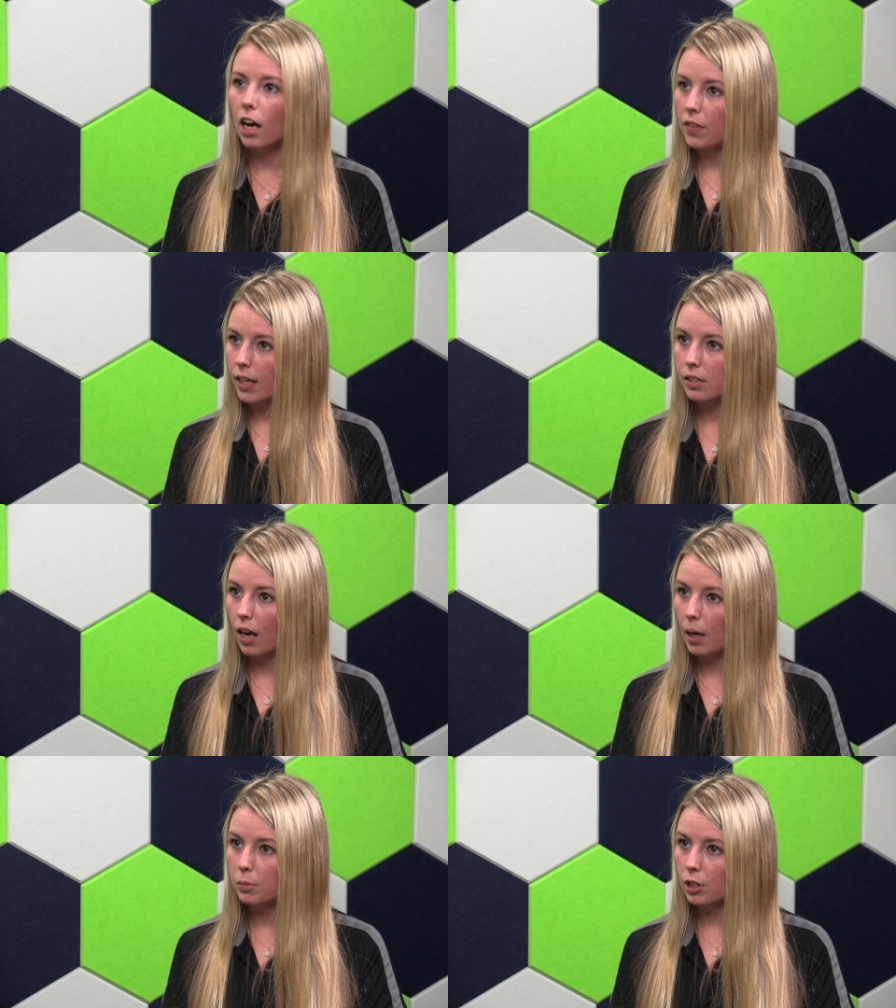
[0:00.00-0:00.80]
out that
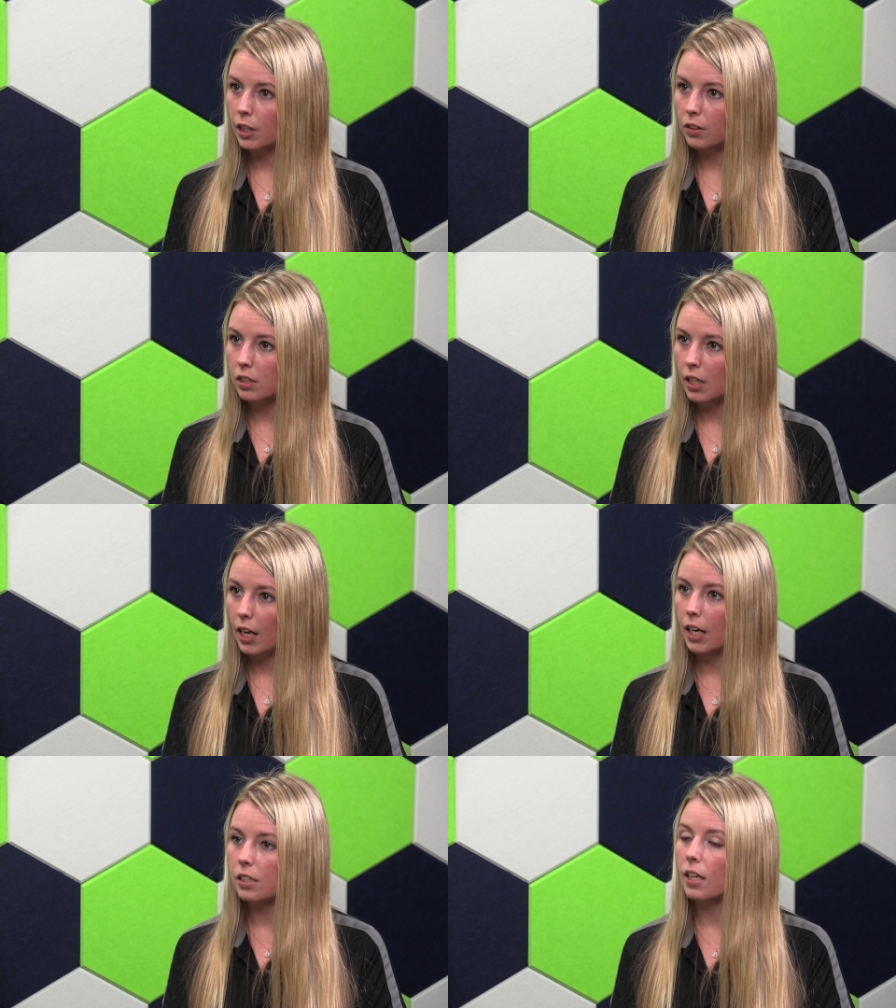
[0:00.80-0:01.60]
time during the
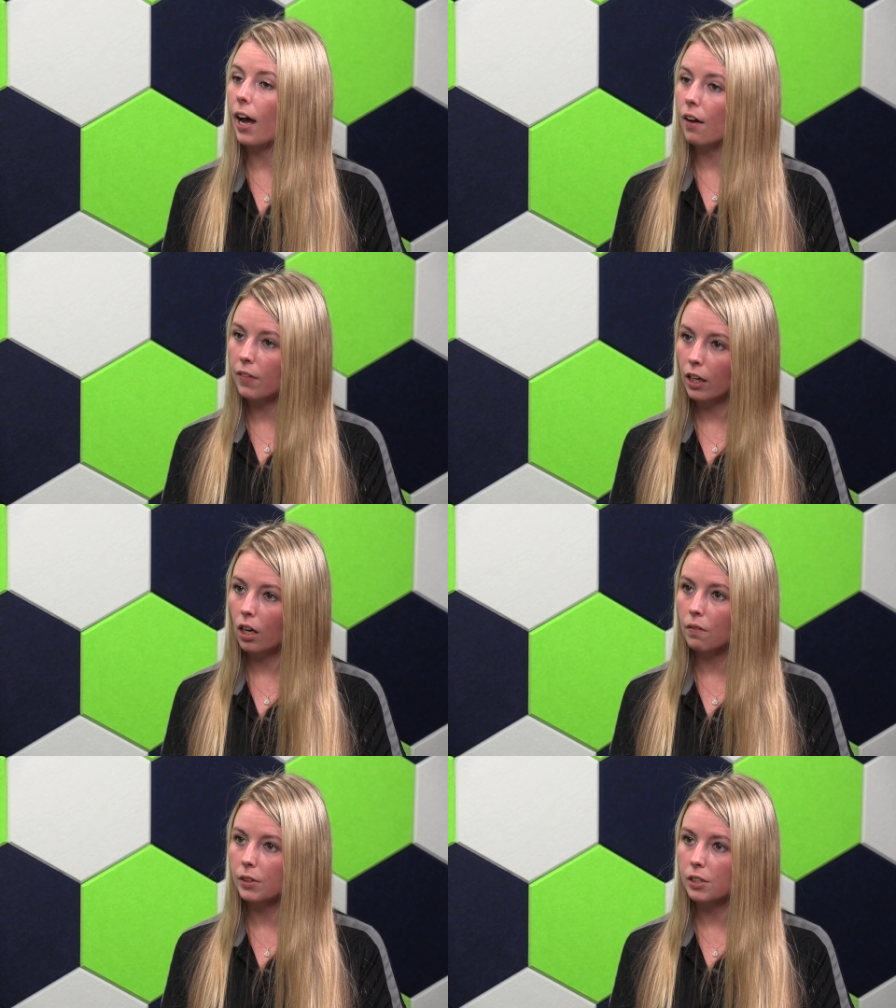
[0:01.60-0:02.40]
day to have that
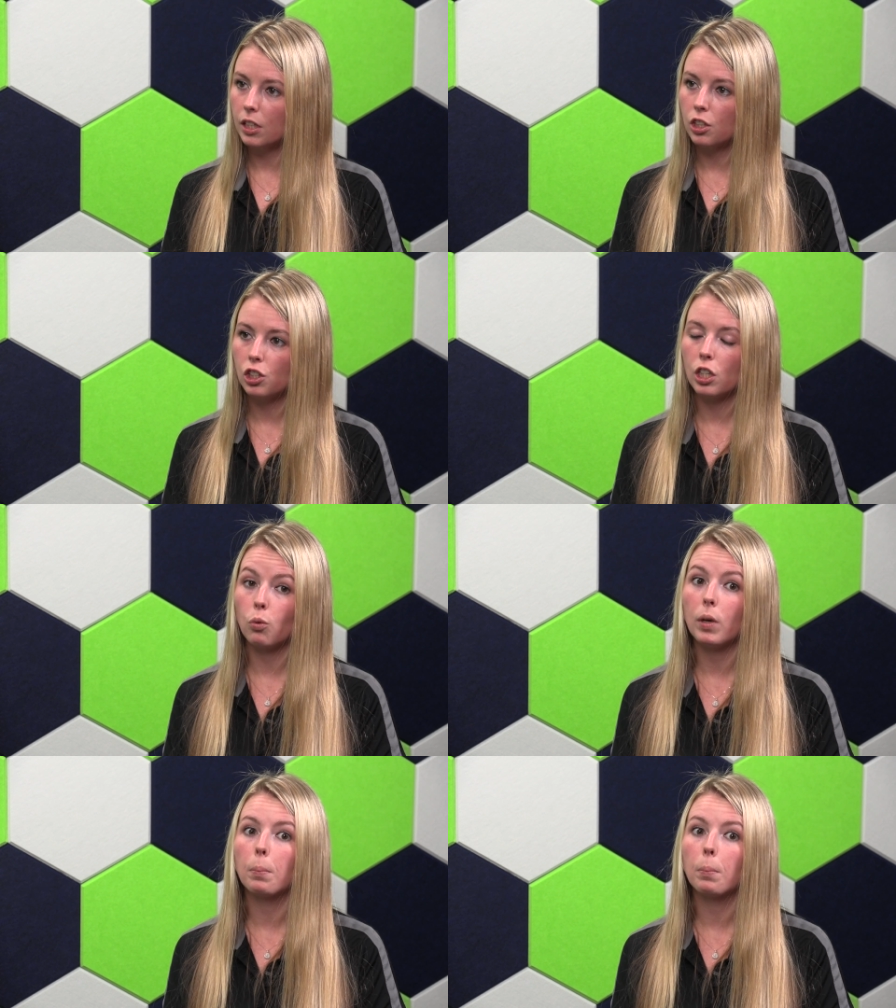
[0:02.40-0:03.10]
conversation.